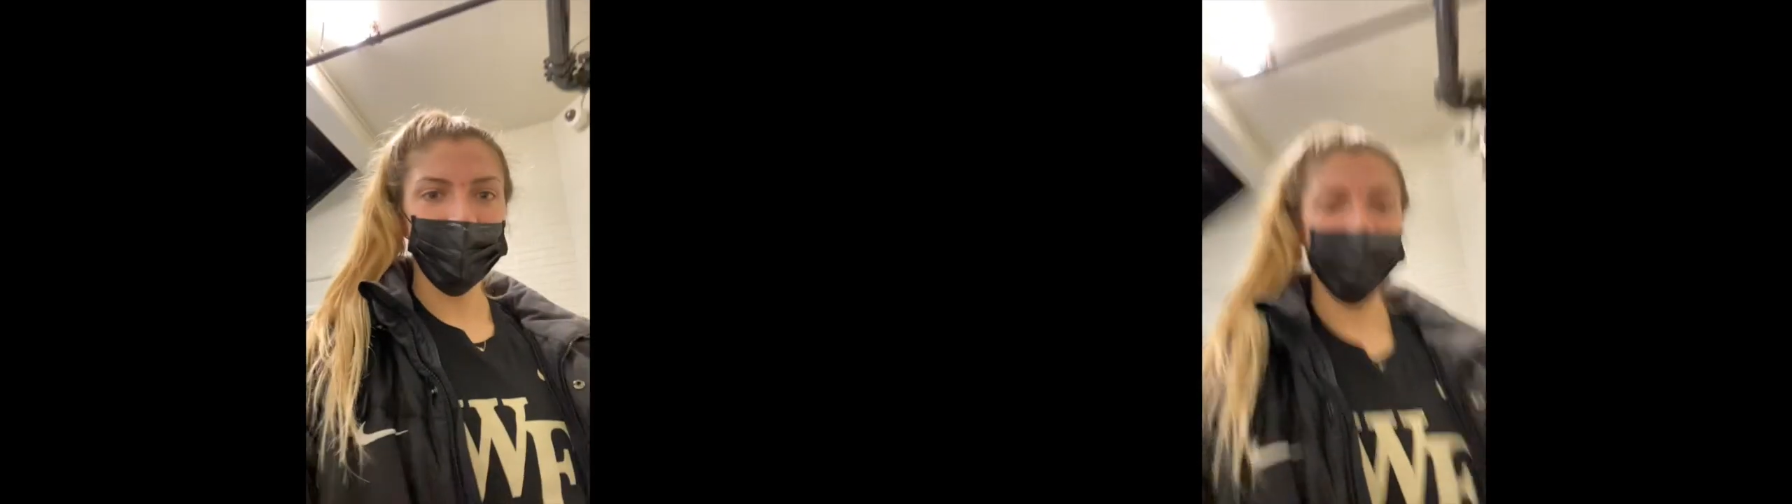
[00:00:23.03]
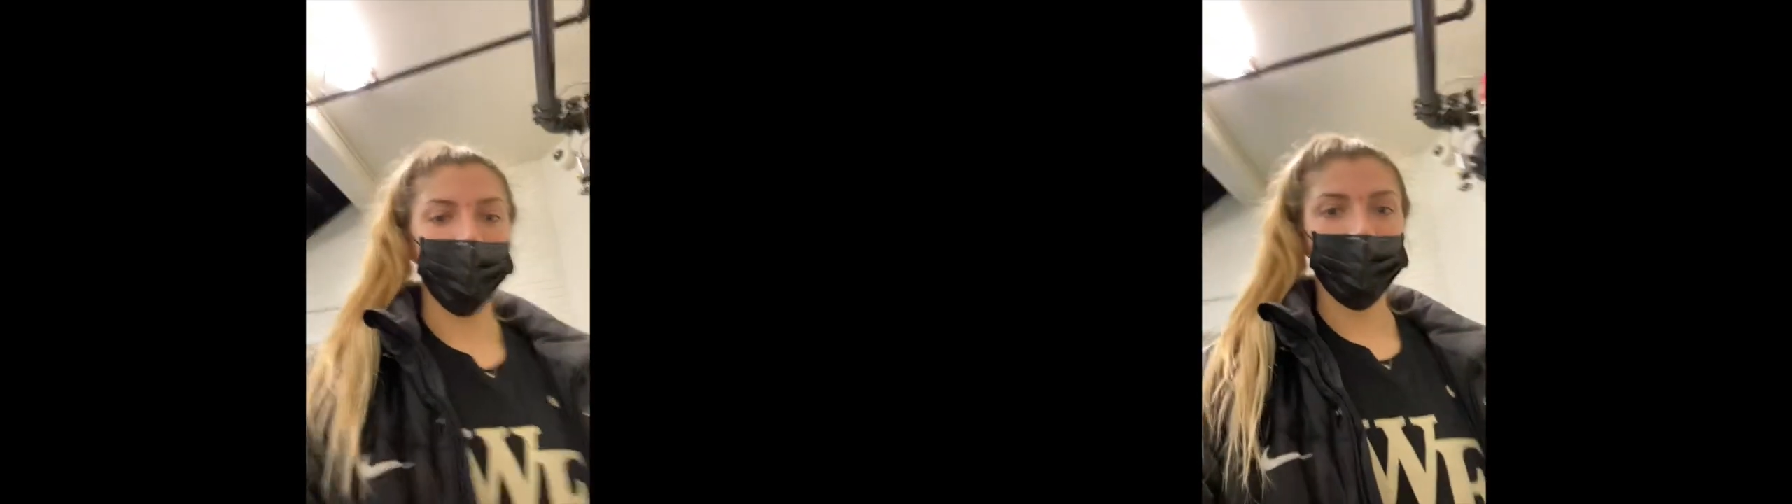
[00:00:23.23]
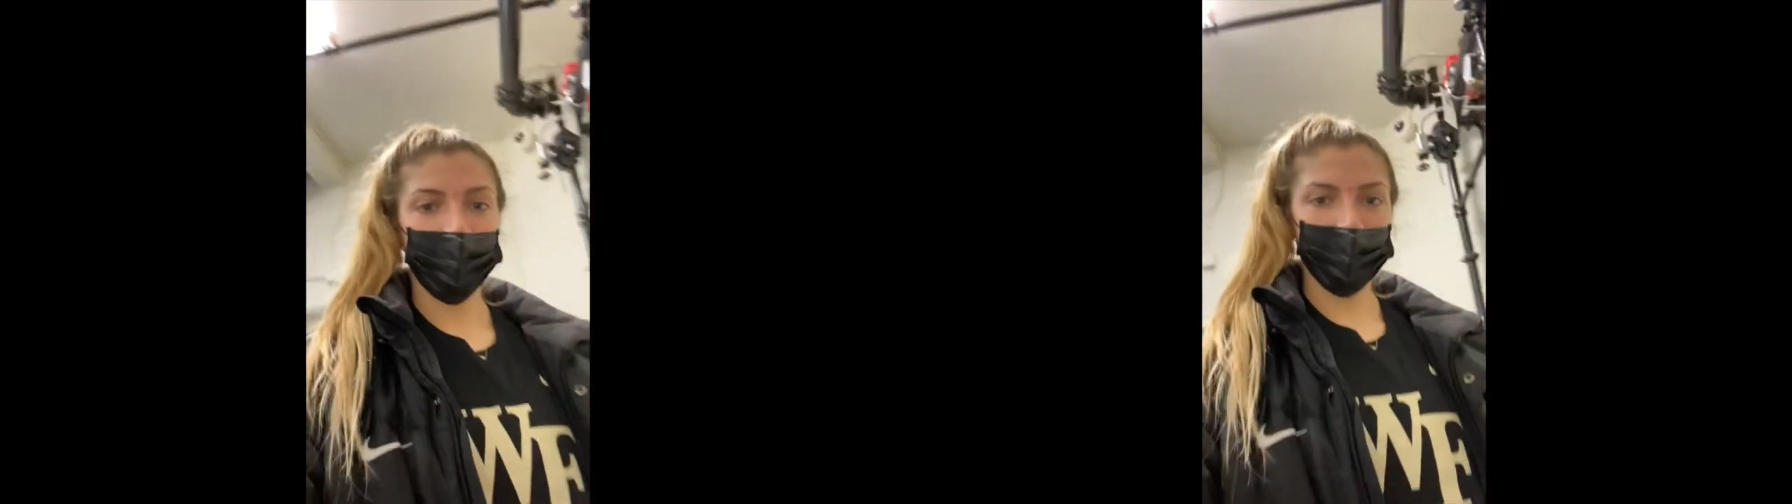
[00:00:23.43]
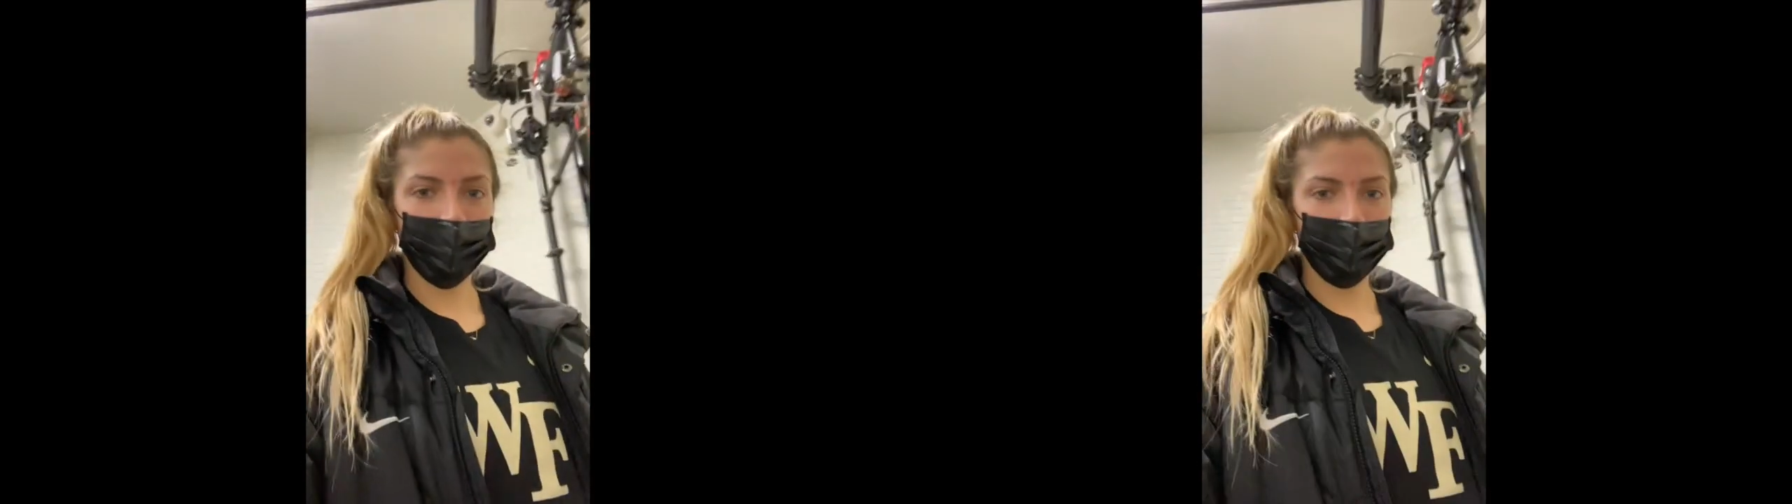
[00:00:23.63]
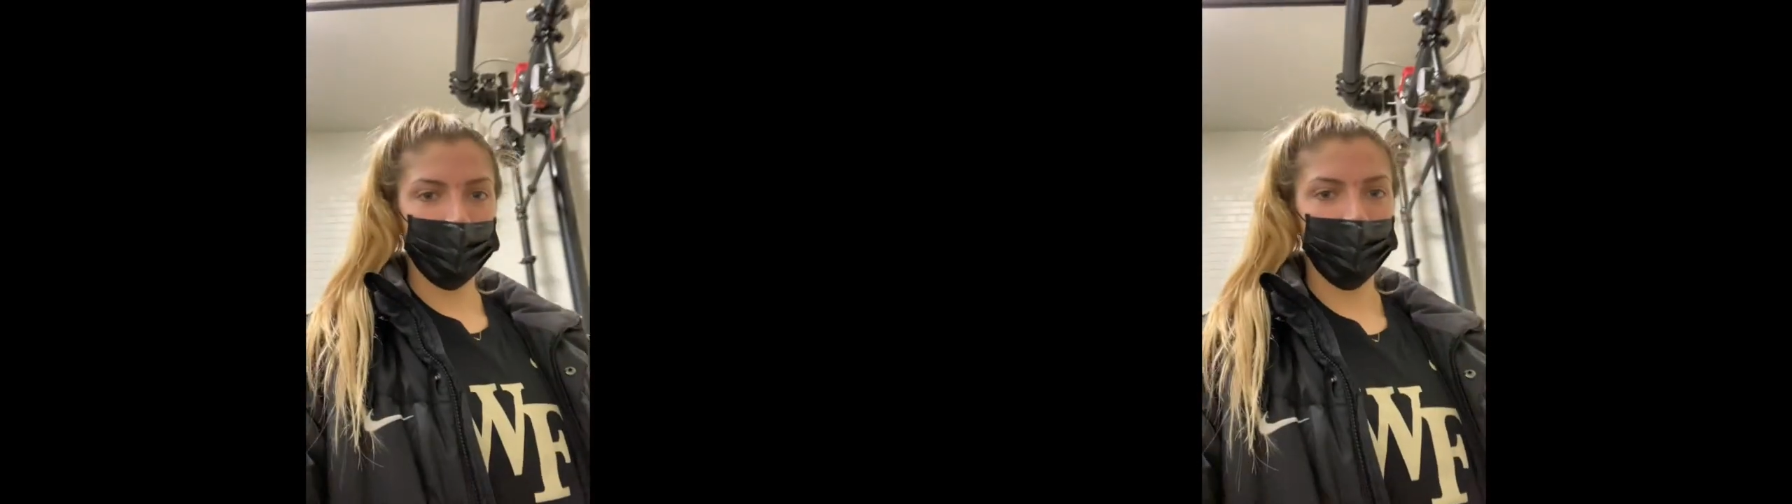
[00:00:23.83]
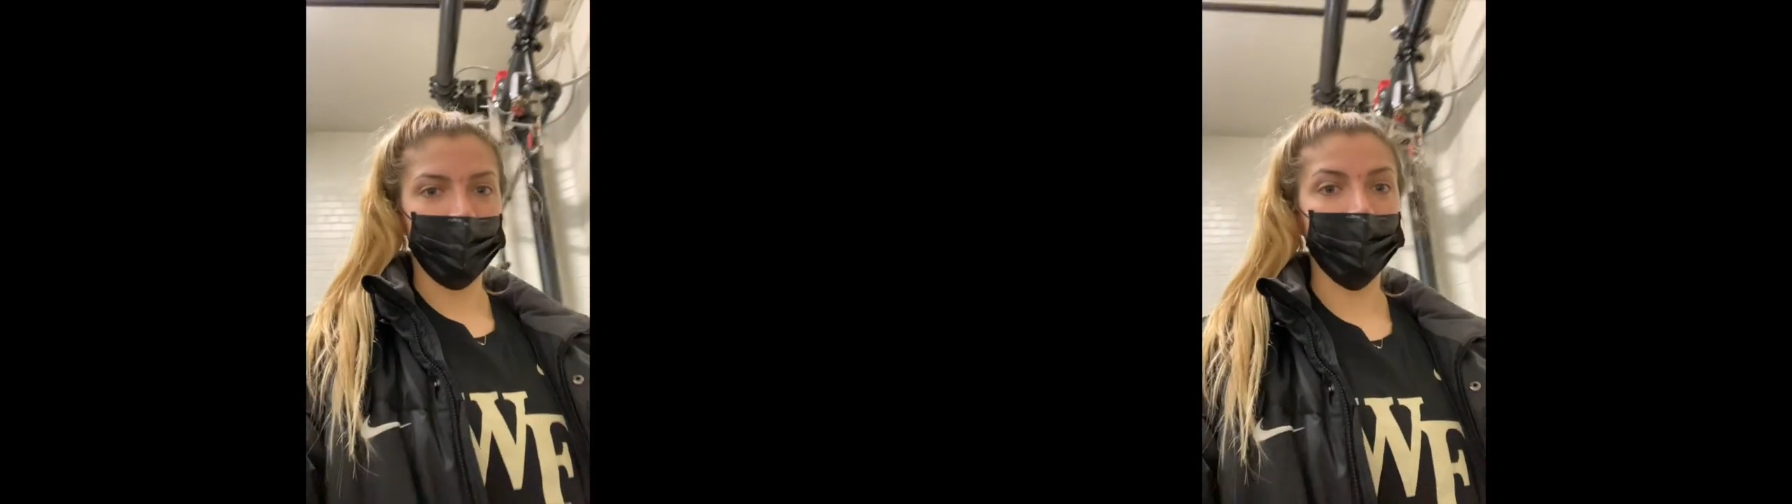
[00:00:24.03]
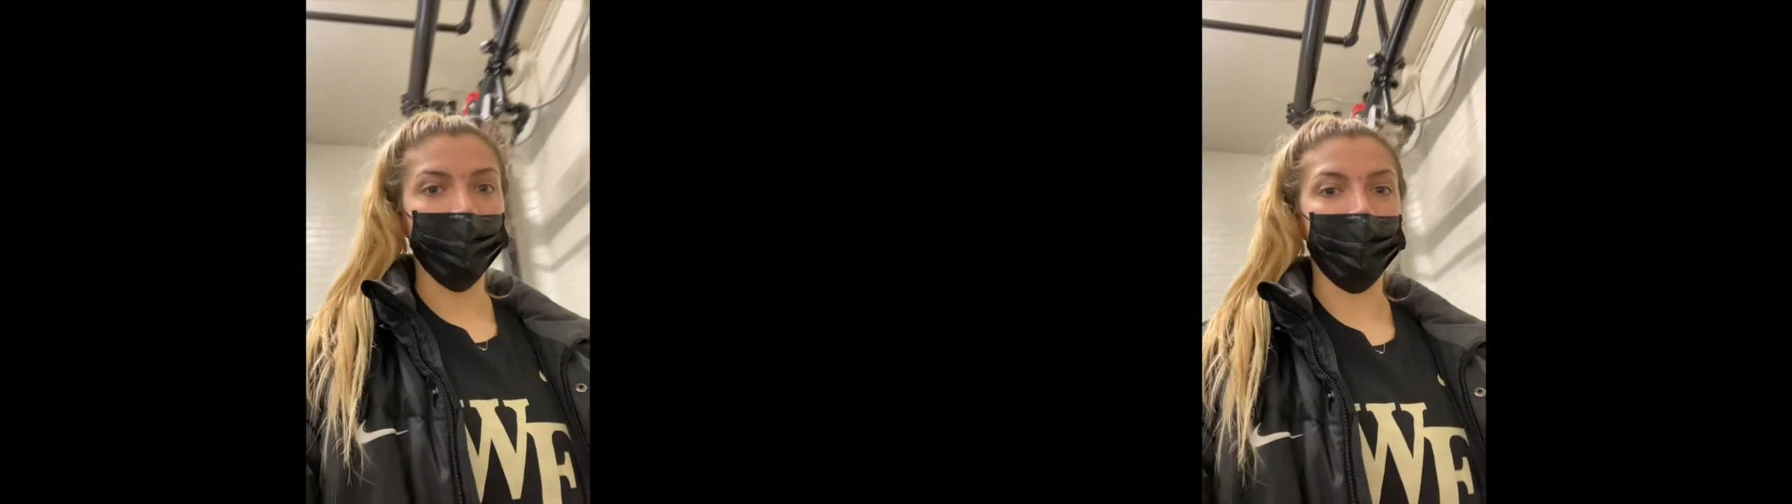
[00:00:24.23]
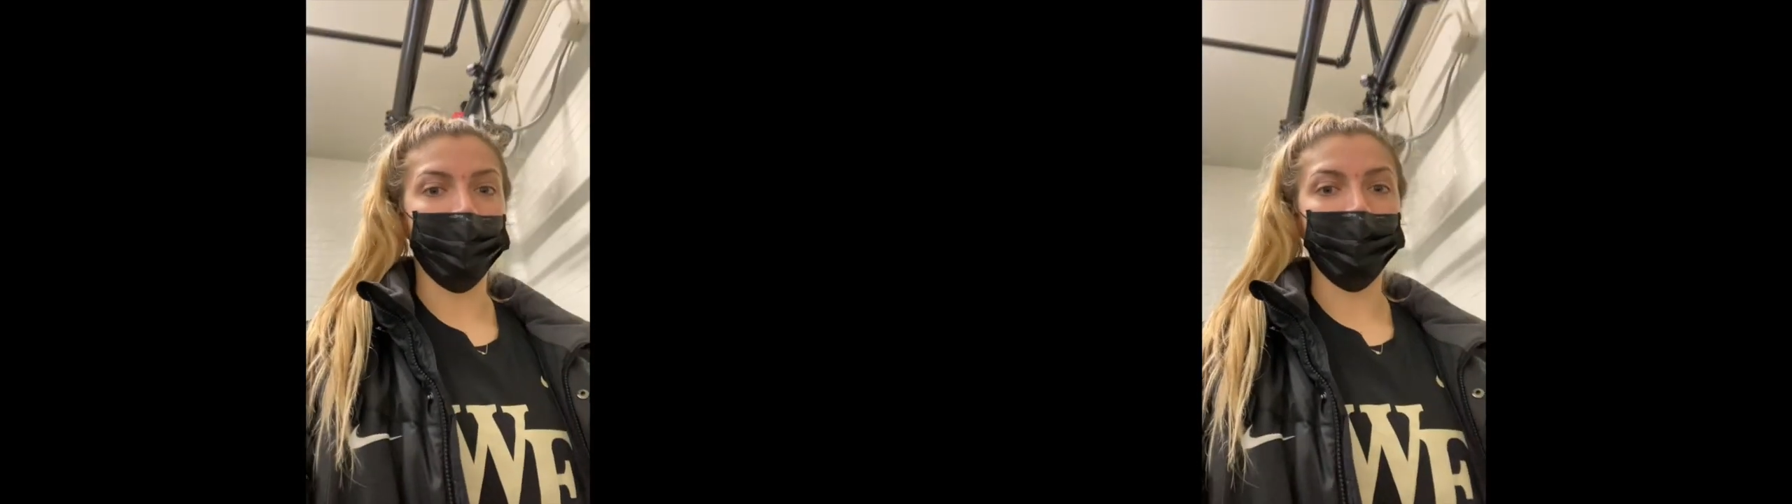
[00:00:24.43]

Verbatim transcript: I'm a volleyball player here at Wake